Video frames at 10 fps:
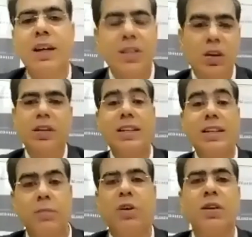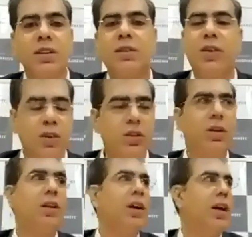It's not that. It's about a
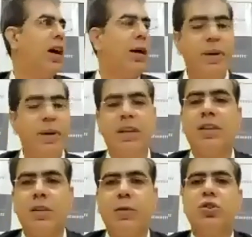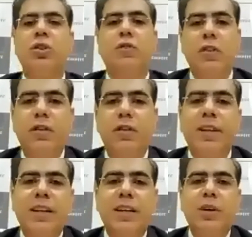spiritual happiness, a spiritual
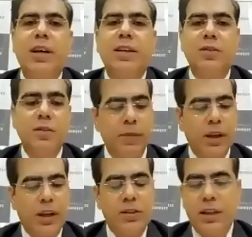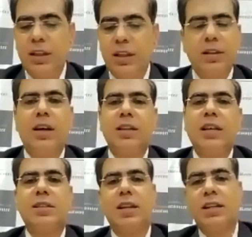fulfillment that you get. So I think
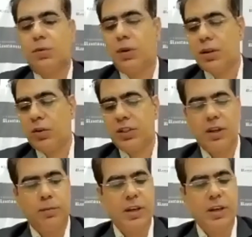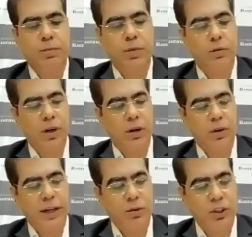that's what about sums up what I
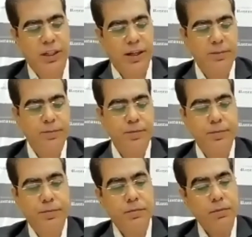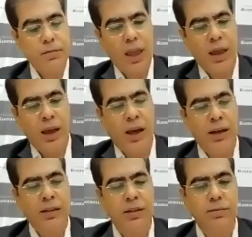would like to share.
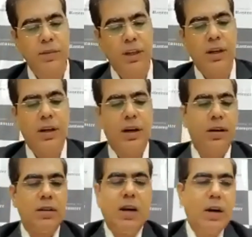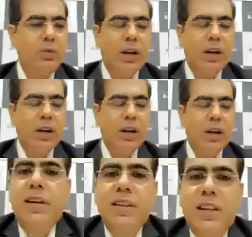And I would like to
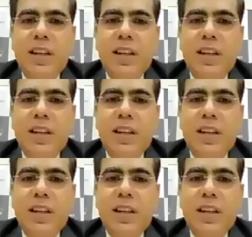encourage